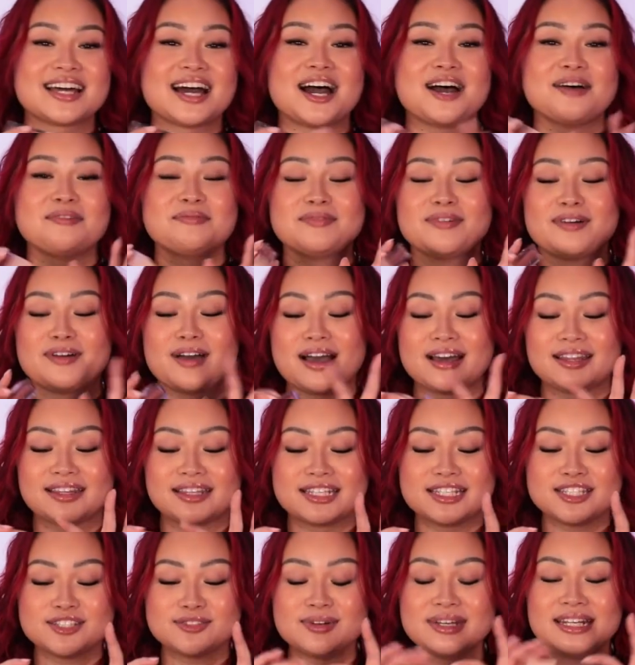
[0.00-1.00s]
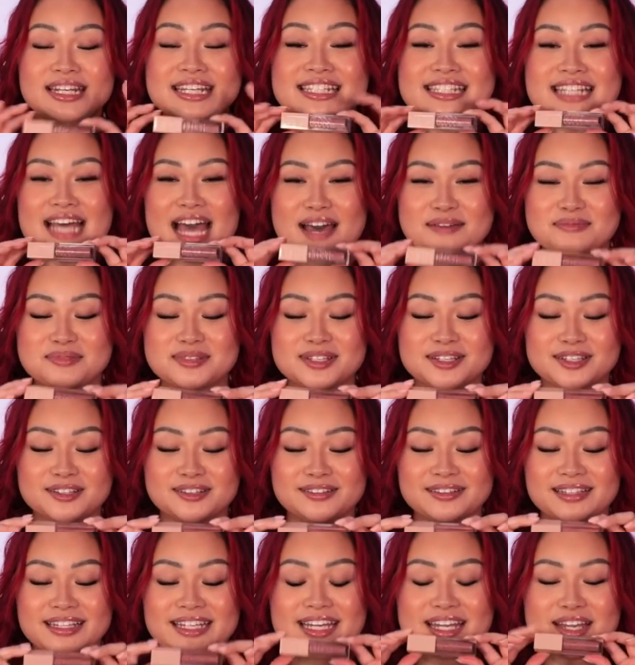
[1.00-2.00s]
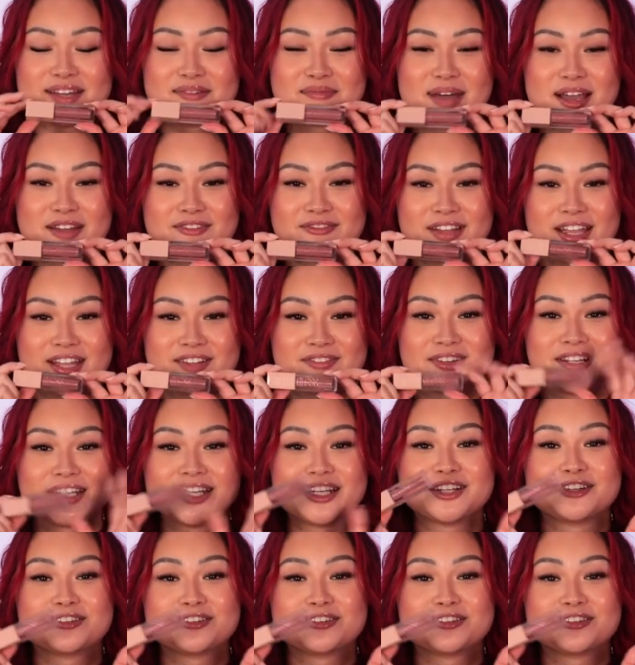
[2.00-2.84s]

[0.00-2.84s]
up, this one is absolutely my favorite.